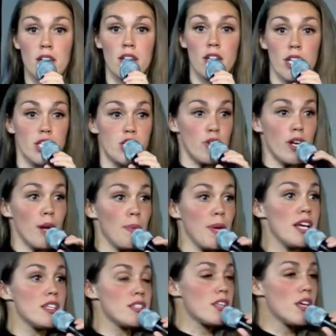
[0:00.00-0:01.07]
It straight up
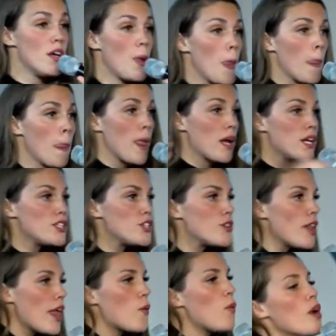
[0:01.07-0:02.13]
is. Because you're
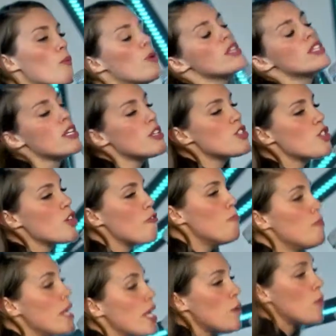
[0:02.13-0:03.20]
like, what's gonna serve me?